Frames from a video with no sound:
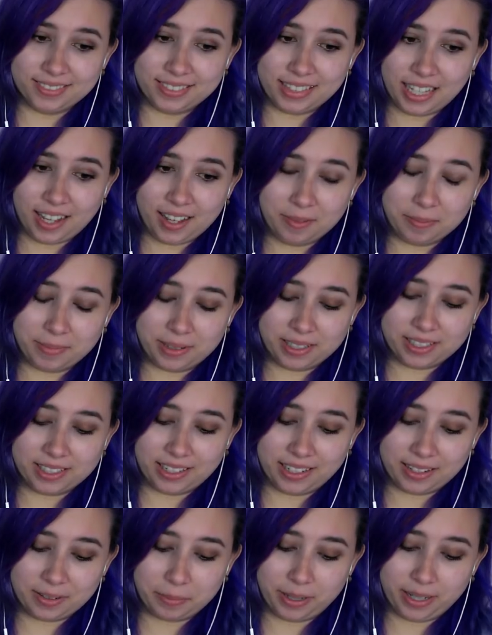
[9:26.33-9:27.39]
that much
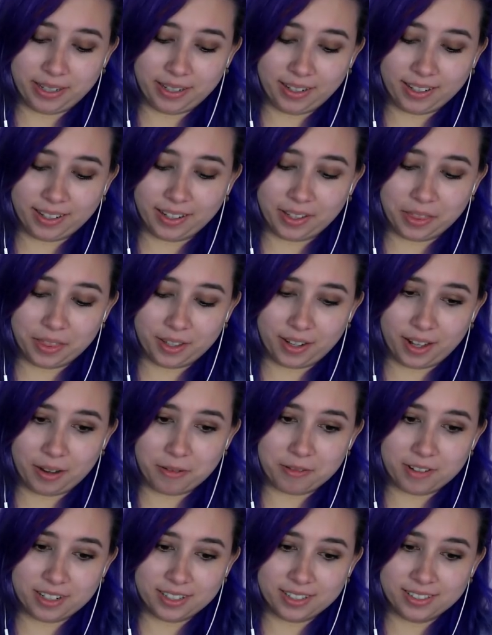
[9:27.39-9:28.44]
like May, like I thought I
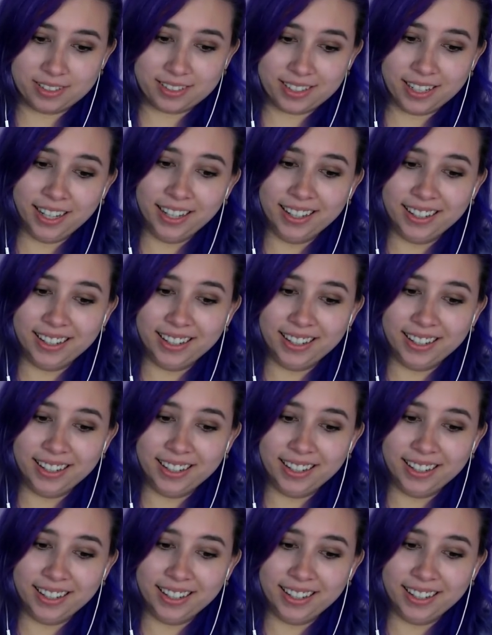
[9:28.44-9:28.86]
was.